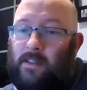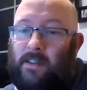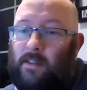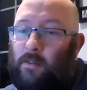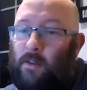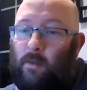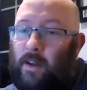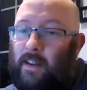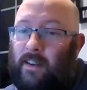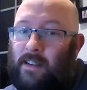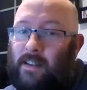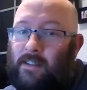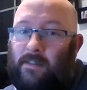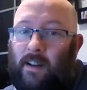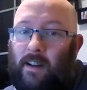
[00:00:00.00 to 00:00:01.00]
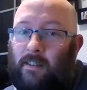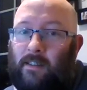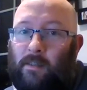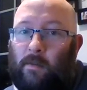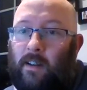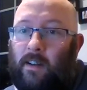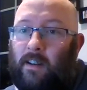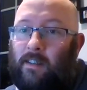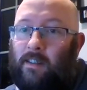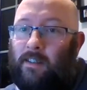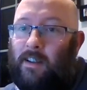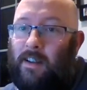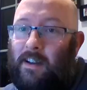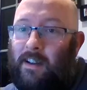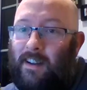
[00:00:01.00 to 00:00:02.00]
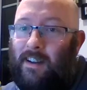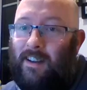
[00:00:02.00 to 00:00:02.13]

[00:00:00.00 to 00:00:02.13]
until you win. That's not how this works.